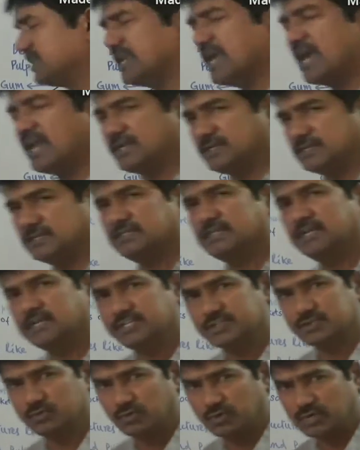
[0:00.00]
character, that
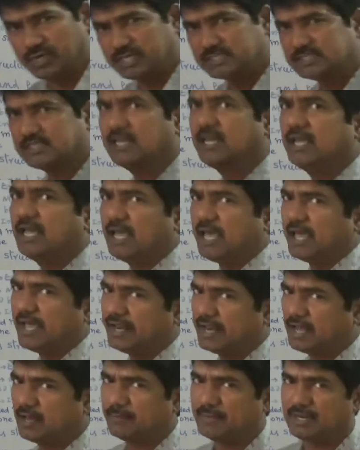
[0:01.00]
is called as
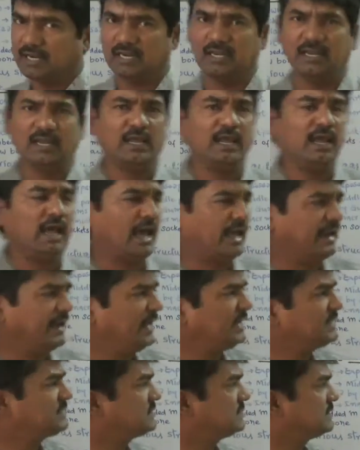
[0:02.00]
enamel. And
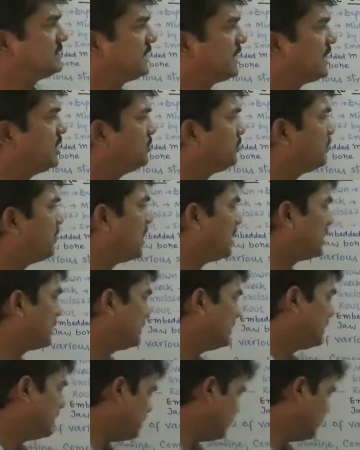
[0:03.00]
next, second part, that